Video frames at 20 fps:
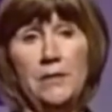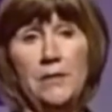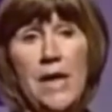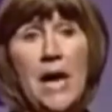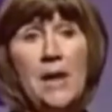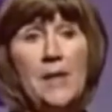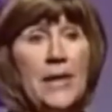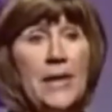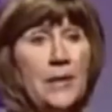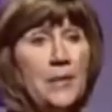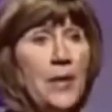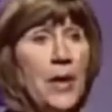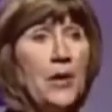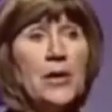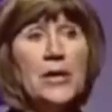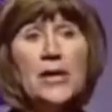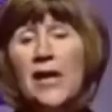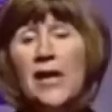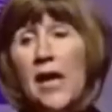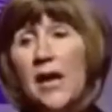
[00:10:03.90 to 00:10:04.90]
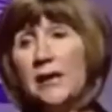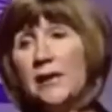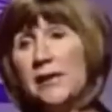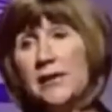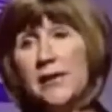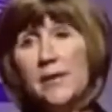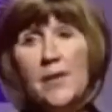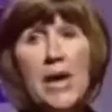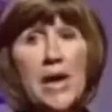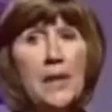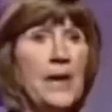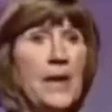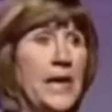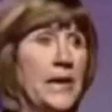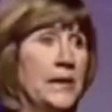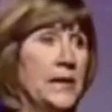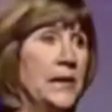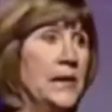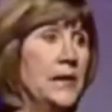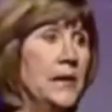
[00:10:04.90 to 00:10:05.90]
I'm at a parking lot, some guy
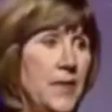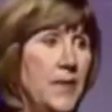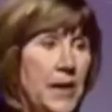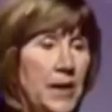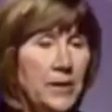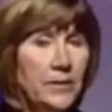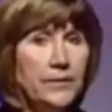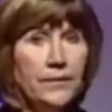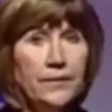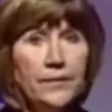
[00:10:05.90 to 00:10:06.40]
backs into me.